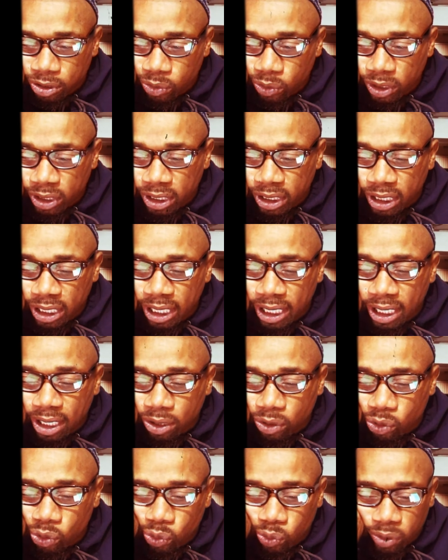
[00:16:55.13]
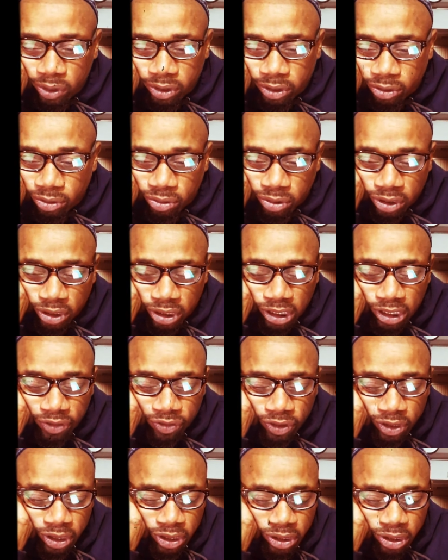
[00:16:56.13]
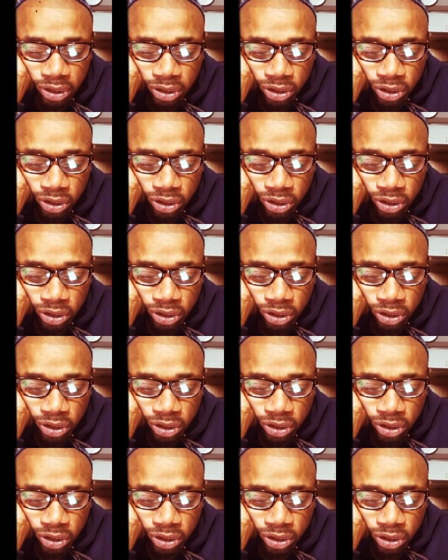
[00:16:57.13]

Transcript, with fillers: but Elihu was giving it to